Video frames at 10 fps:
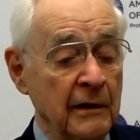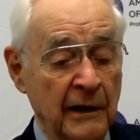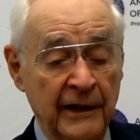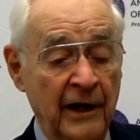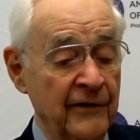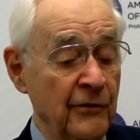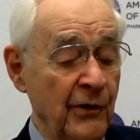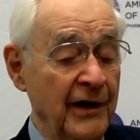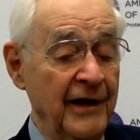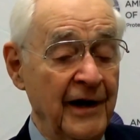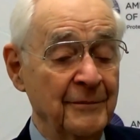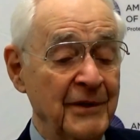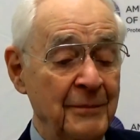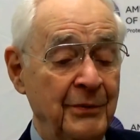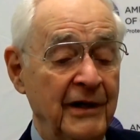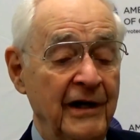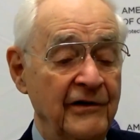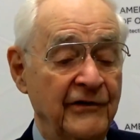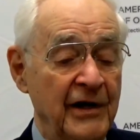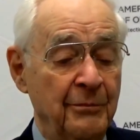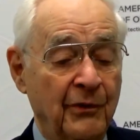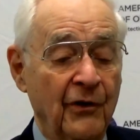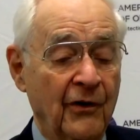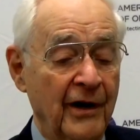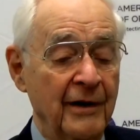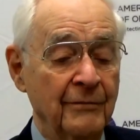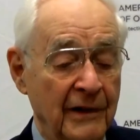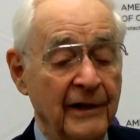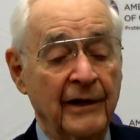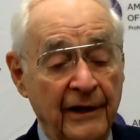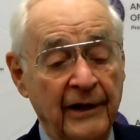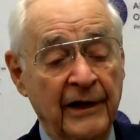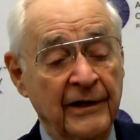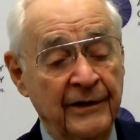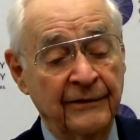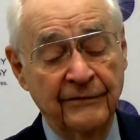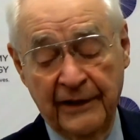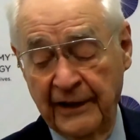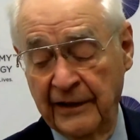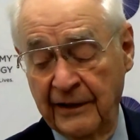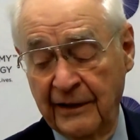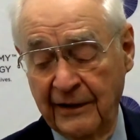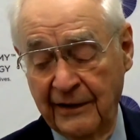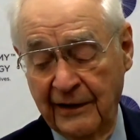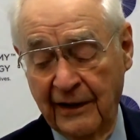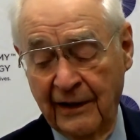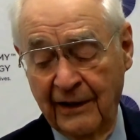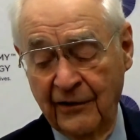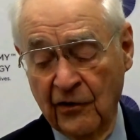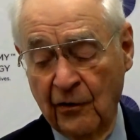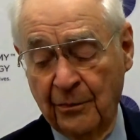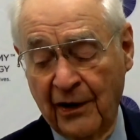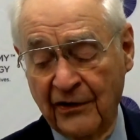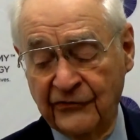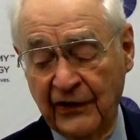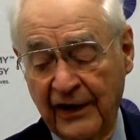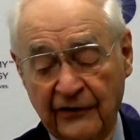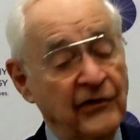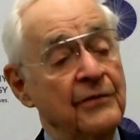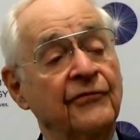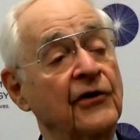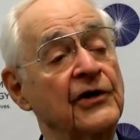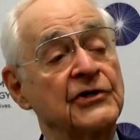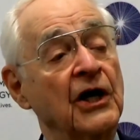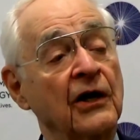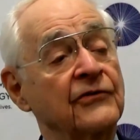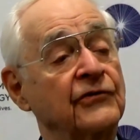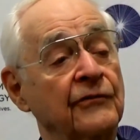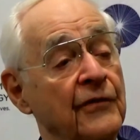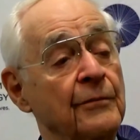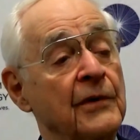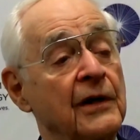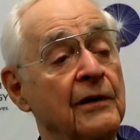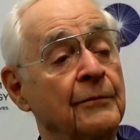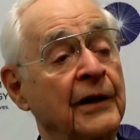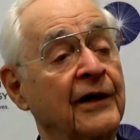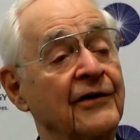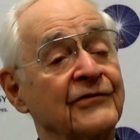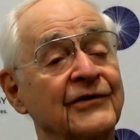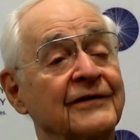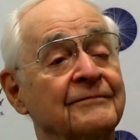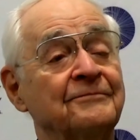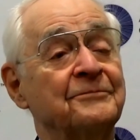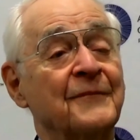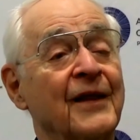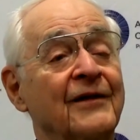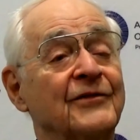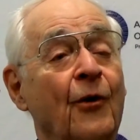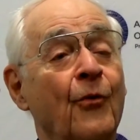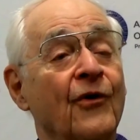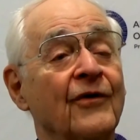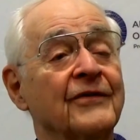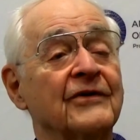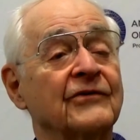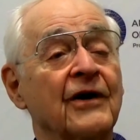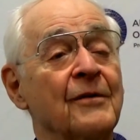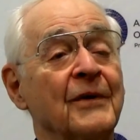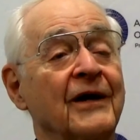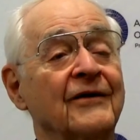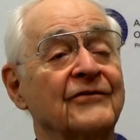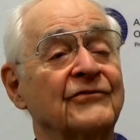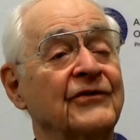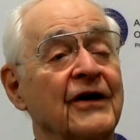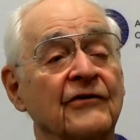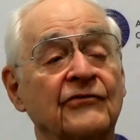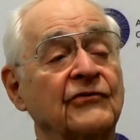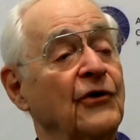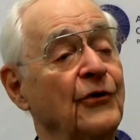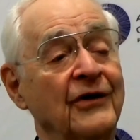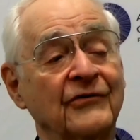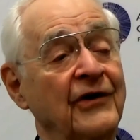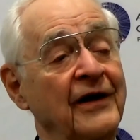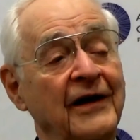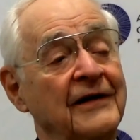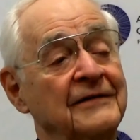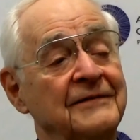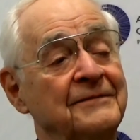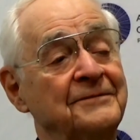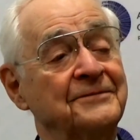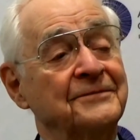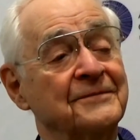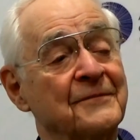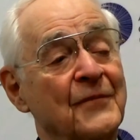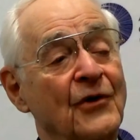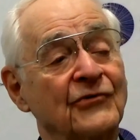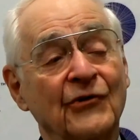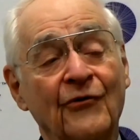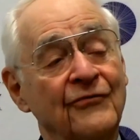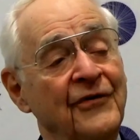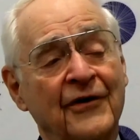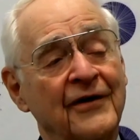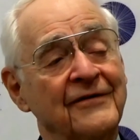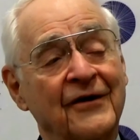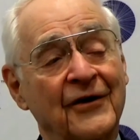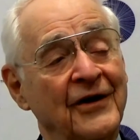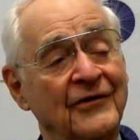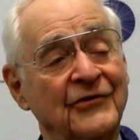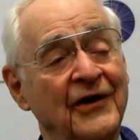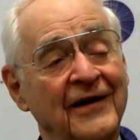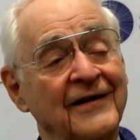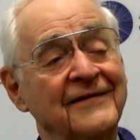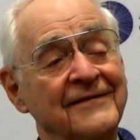another one in an MD PhD program in neuroprosthetics. I'm very jealous of them because the world that's coming is just so exciting. So very, very exciting.